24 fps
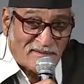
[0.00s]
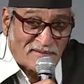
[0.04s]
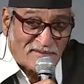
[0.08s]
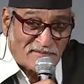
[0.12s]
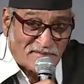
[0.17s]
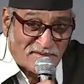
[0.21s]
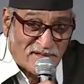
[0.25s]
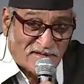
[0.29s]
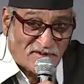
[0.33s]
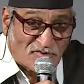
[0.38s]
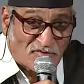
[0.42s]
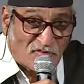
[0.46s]

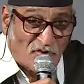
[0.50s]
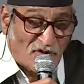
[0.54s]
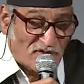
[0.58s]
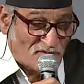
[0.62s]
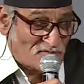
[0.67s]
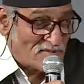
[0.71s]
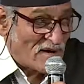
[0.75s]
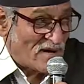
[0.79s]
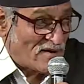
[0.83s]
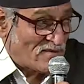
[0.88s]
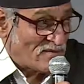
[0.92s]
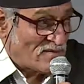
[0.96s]
That was
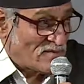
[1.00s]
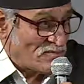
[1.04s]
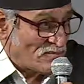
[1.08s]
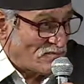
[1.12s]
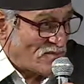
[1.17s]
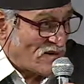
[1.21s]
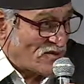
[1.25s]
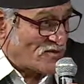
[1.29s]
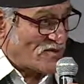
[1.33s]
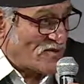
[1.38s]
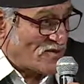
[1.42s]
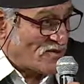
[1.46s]
my
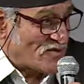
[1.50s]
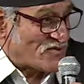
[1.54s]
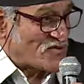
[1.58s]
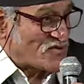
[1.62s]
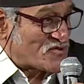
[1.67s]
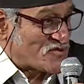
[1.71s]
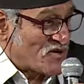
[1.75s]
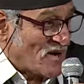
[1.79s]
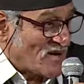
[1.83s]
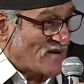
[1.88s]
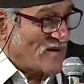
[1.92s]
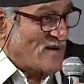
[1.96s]
method of
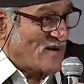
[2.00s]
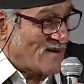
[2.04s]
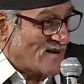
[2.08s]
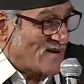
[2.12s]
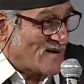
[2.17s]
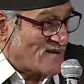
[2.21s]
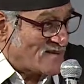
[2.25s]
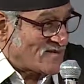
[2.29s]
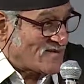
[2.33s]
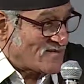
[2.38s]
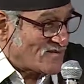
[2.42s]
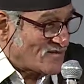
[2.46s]
studying.
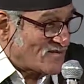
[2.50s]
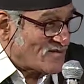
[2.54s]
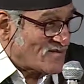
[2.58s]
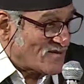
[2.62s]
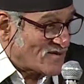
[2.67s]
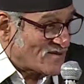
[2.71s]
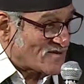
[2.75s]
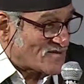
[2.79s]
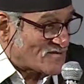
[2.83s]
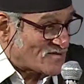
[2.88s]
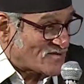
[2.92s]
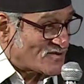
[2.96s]
You know,
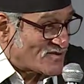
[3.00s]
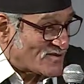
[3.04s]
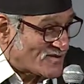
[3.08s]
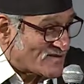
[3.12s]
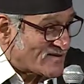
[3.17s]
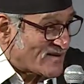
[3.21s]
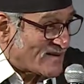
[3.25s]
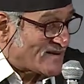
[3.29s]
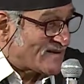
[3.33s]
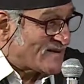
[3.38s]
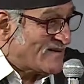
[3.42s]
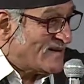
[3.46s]
actually,
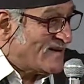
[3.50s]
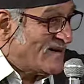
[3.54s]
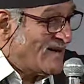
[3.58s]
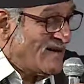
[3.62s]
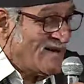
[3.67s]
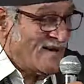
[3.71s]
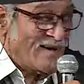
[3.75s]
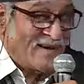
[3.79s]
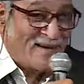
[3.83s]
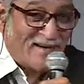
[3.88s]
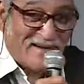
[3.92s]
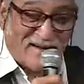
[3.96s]
right.
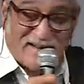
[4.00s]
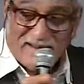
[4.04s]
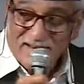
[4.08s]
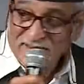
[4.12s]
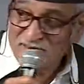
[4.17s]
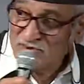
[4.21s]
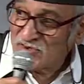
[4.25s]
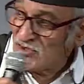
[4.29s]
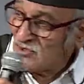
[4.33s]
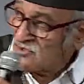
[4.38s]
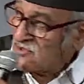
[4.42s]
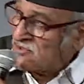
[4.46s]
And
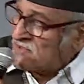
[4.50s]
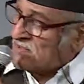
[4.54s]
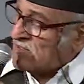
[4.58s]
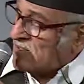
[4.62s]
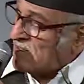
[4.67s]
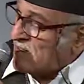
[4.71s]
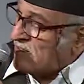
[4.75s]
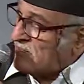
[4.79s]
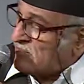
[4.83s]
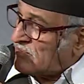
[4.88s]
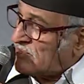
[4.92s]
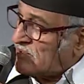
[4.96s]
so
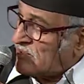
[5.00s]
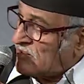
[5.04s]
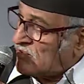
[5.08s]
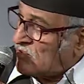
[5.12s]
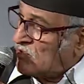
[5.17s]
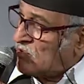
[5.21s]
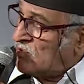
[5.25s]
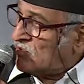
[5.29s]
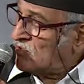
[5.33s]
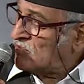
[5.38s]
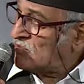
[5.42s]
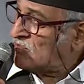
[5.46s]
I will
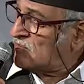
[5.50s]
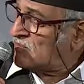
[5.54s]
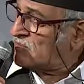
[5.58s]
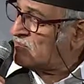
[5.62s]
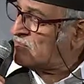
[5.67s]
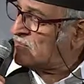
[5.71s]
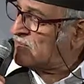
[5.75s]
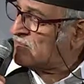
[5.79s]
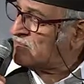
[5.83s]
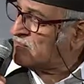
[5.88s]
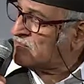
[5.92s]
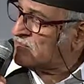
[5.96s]

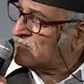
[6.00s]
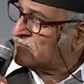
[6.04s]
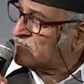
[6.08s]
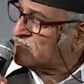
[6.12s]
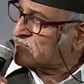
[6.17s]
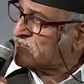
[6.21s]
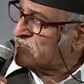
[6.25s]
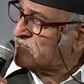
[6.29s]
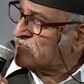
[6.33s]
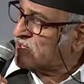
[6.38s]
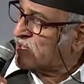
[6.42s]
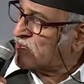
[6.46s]
go,
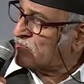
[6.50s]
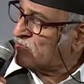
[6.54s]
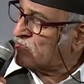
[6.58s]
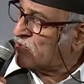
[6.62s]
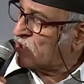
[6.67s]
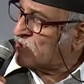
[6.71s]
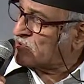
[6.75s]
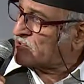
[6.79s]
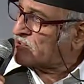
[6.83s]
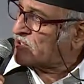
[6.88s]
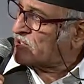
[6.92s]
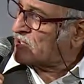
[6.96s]
since I
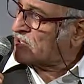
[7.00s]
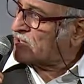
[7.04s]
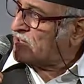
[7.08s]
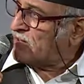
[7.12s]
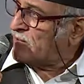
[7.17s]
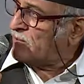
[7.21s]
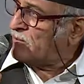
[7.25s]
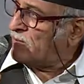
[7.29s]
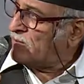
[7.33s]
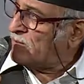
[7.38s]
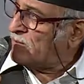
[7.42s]
brought a clip.